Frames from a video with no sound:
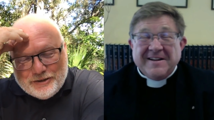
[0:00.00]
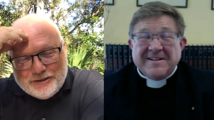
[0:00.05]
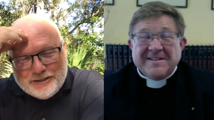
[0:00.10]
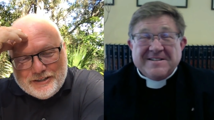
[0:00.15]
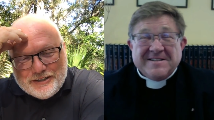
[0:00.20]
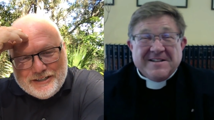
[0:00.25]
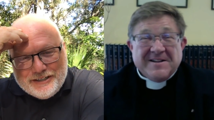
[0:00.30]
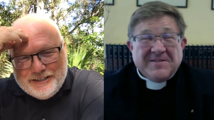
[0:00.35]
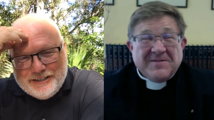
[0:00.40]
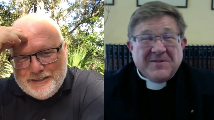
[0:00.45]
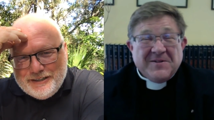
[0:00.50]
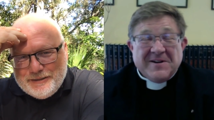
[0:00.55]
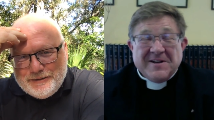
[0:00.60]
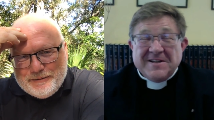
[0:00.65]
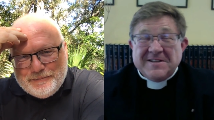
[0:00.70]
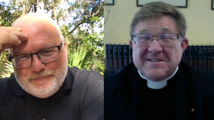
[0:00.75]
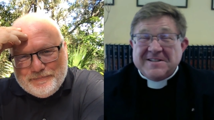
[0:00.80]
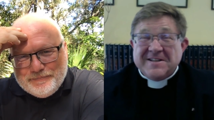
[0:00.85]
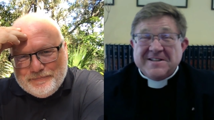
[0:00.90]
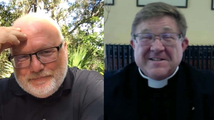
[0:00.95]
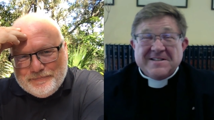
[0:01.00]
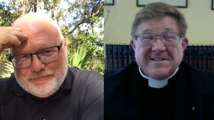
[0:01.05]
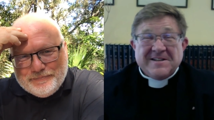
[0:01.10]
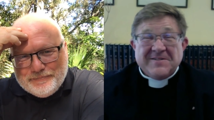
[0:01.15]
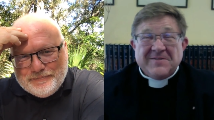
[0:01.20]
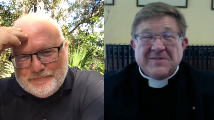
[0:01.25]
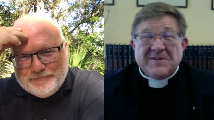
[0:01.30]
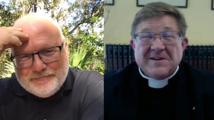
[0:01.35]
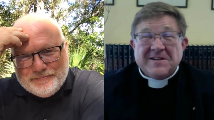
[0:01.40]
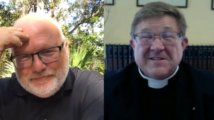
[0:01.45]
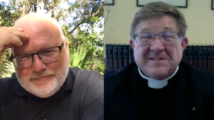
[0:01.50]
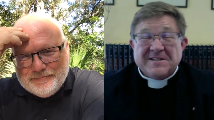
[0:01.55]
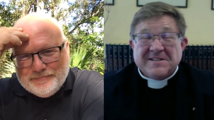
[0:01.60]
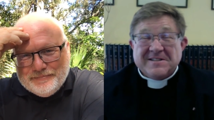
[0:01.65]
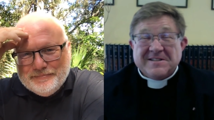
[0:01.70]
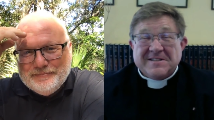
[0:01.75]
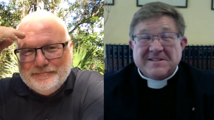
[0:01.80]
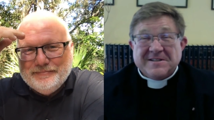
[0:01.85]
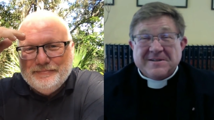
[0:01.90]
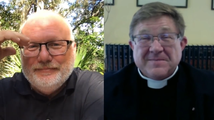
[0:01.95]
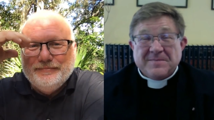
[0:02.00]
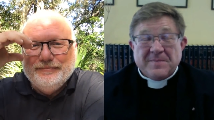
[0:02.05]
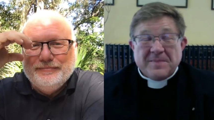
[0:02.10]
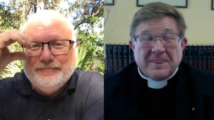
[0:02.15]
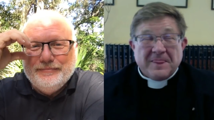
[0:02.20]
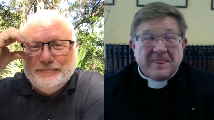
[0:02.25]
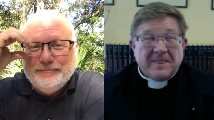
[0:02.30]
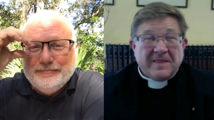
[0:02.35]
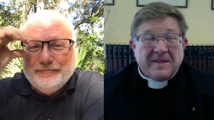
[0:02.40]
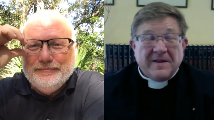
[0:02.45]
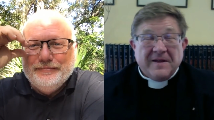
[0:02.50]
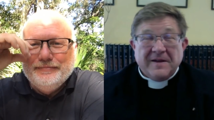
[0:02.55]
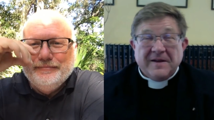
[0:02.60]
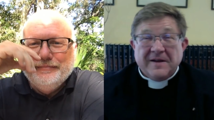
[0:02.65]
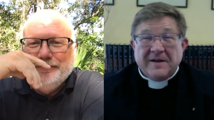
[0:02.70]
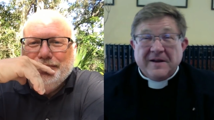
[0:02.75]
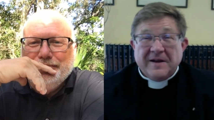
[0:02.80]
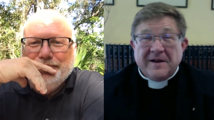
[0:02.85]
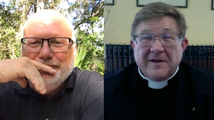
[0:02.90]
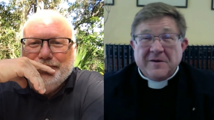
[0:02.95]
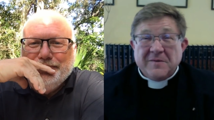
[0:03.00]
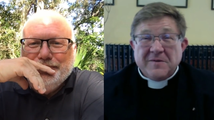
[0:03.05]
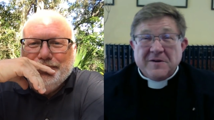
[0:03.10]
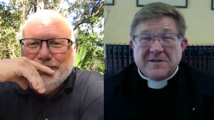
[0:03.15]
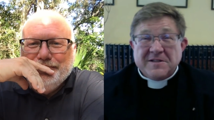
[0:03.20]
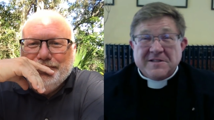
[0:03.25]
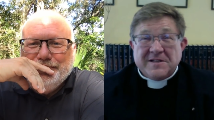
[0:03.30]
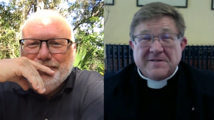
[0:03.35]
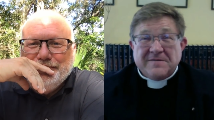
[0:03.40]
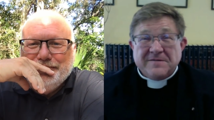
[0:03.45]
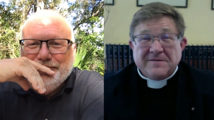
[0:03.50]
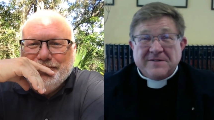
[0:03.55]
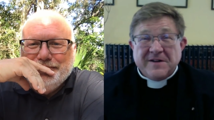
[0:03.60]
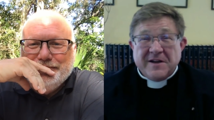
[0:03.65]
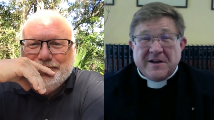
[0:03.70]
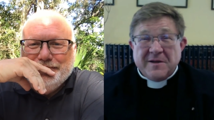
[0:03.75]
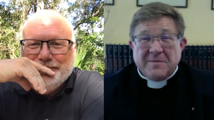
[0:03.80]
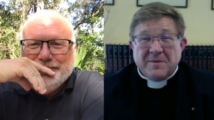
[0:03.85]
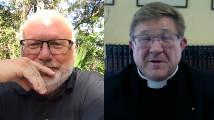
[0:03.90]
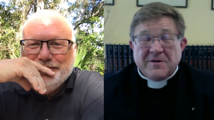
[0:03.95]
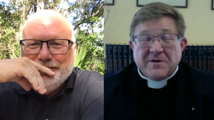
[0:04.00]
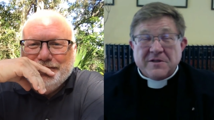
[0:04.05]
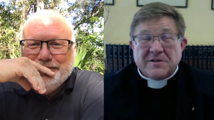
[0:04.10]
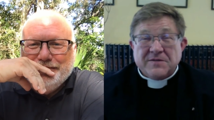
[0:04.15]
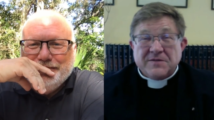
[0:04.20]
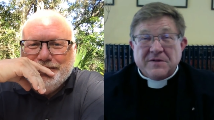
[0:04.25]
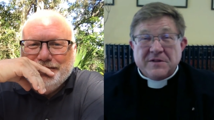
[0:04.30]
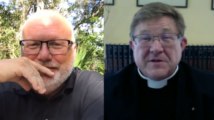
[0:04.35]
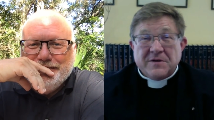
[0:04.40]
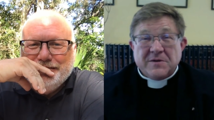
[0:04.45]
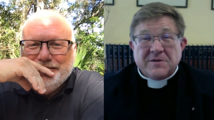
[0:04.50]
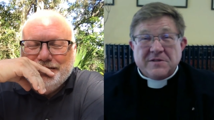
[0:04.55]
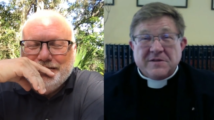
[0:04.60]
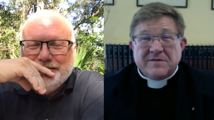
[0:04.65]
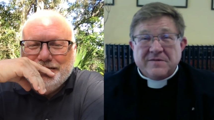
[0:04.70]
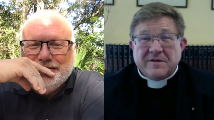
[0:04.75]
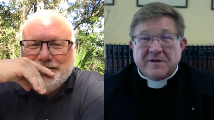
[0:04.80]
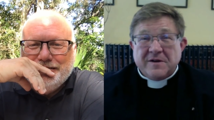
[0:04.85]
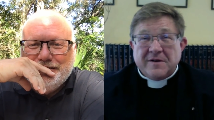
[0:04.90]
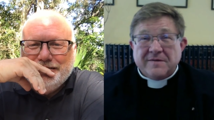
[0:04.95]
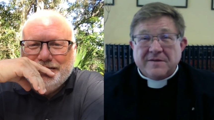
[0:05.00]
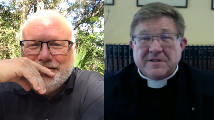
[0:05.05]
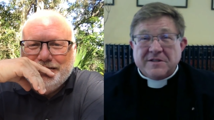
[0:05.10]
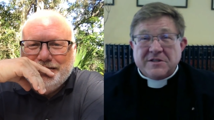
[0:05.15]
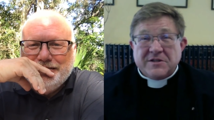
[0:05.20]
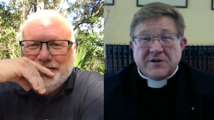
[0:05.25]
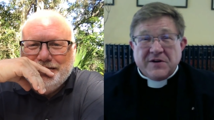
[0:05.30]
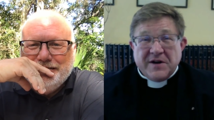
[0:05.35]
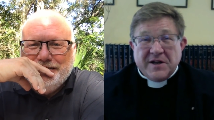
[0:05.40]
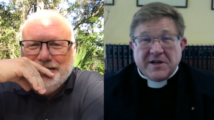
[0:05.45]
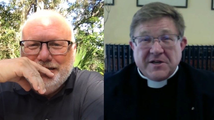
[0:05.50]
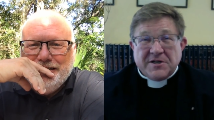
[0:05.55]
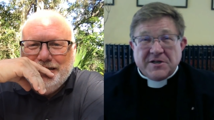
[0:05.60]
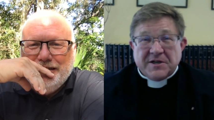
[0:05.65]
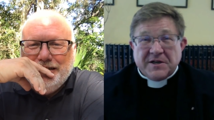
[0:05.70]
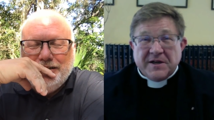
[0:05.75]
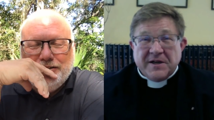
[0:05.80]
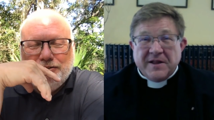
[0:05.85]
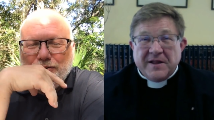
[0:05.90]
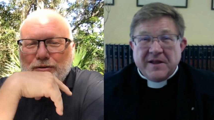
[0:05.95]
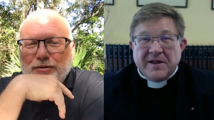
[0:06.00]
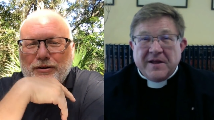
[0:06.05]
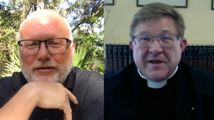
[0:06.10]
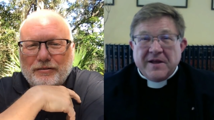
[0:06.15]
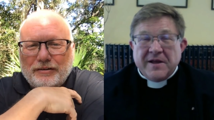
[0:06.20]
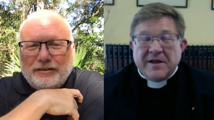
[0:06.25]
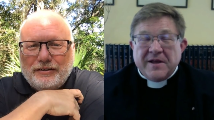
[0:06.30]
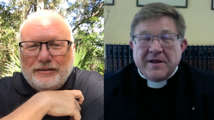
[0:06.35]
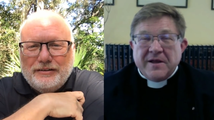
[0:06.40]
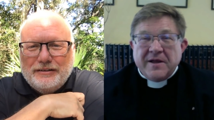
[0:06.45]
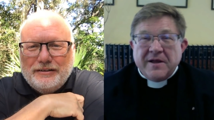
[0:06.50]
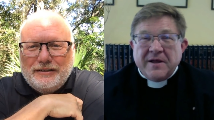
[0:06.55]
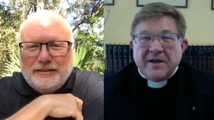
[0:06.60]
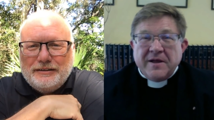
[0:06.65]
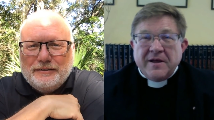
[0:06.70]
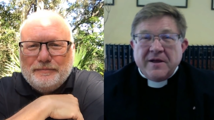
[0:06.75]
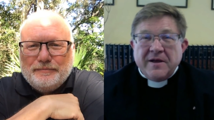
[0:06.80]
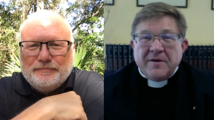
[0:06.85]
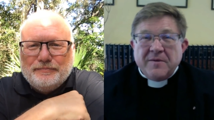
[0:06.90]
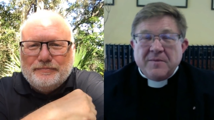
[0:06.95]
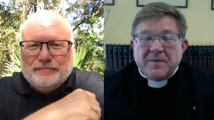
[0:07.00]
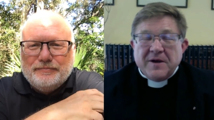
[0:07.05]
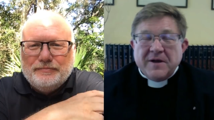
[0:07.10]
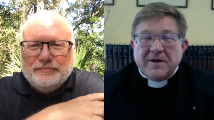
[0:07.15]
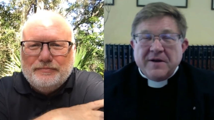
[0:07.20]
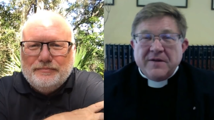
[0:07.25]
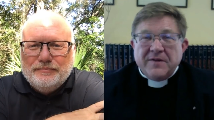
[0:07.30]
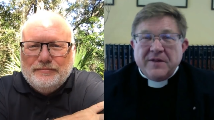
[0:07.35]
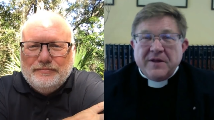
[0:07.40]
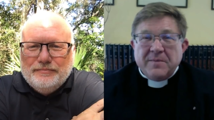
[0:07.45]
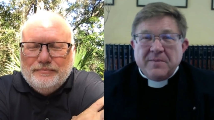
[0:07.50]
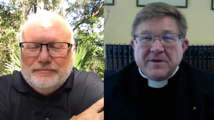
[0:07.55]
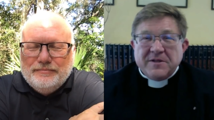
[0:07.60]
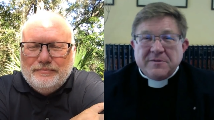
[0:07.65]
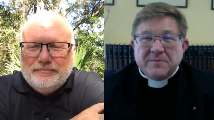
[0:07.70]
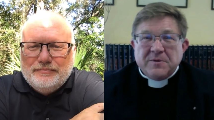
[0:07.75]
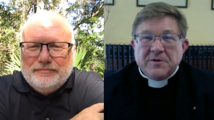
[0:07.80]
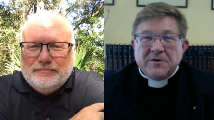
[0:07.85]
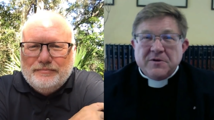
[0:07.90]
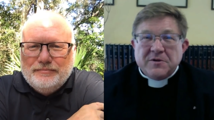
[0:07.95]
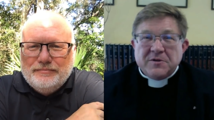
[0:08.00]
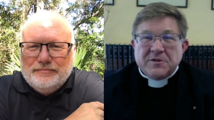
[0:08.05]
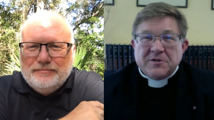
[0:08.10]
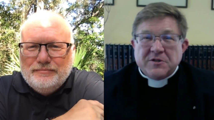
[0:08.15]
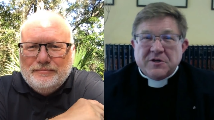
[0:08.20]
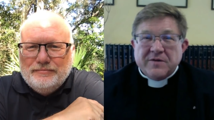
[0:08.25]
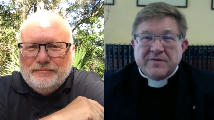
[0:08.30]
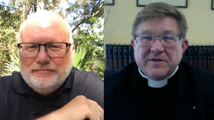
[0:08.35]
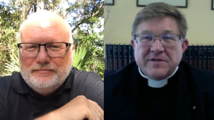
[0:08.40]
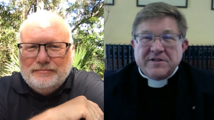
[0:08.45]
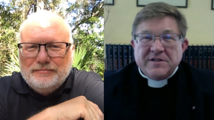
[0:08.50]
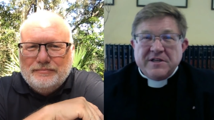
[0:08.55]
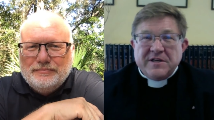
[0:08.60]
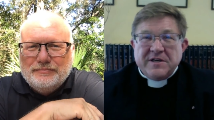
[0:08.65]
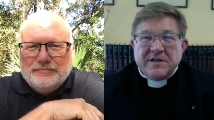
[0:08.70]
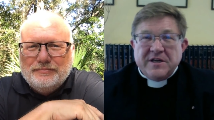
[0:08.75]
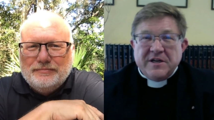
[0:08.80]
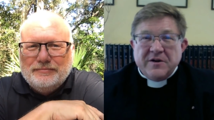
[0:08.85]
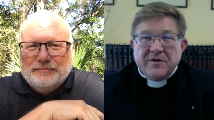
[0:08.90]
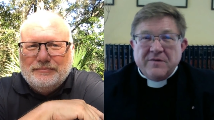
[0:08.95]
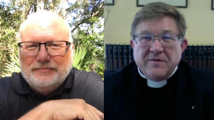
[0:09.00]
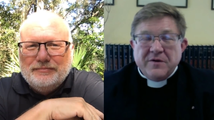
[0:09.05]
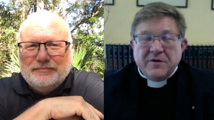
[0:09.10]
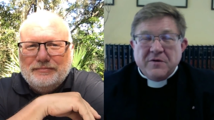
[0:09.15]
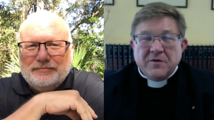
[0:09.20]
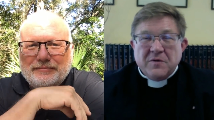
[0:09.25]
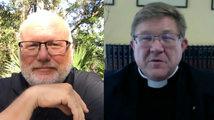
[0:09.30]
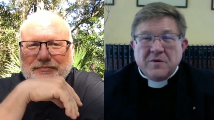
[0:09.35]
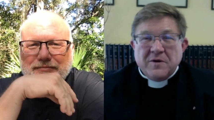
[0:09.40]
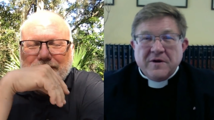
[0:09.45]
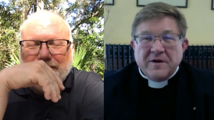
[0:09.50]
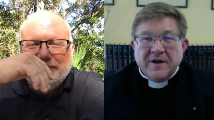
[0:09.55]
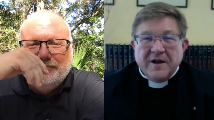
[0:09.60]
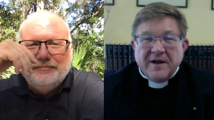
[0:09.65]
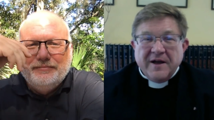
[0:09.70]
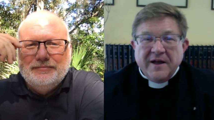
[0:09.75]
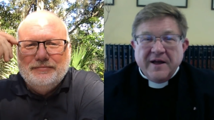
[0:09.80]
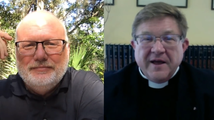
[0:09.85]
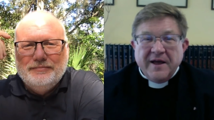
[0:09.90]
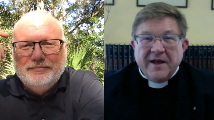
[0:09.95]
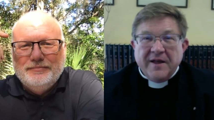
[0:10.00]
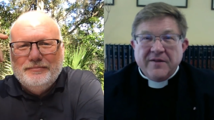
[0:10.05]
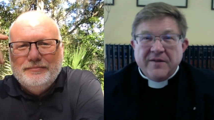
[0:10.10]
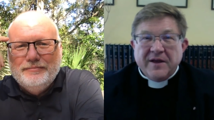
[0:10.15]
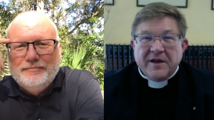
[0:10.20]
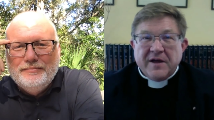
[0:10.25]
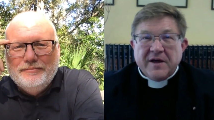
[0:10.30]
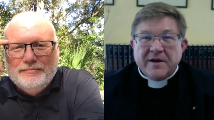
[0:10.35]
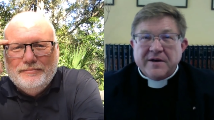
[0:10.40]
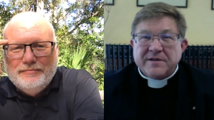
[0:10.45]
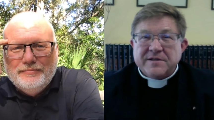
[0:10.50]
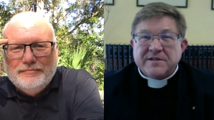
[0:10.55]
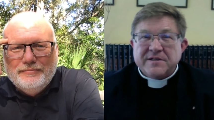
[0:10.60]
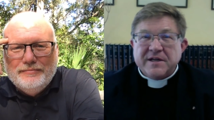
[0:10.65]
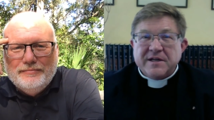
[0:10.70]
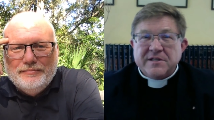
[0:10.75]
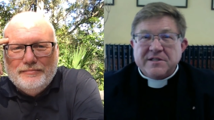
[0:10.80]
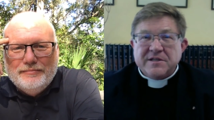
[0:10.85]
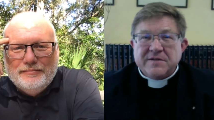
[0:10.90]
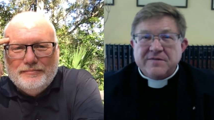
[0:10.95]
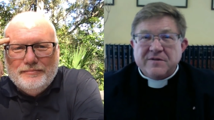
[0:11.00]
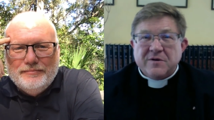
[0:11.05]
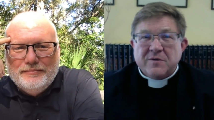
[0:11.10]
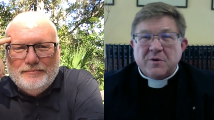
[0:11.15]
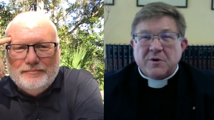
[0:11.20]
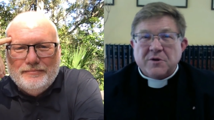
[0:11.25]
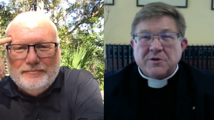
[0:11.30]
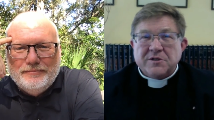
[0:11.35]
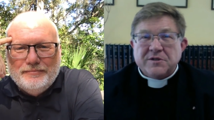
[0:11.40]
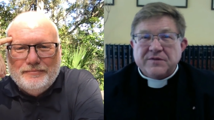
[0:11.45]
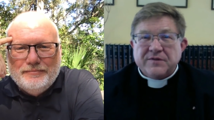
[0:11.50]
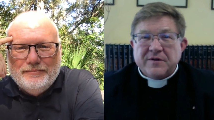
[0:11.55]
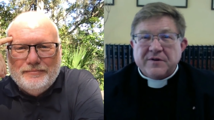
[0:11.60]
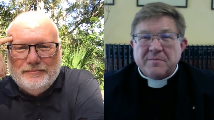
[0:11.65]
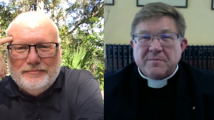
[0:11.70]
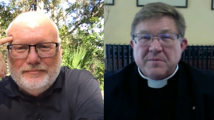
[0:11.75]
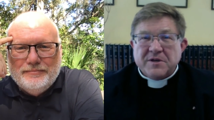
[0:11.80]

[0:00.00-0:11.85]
Speaker 1: in some ways, in some ways, it's I don't want to say funny because for those involved, it's tragic.
Speaker 2: It's horrible. Yeah.
Speaker 1: But the Episcopal News Service did an interview, uh, and they got extensive quotes from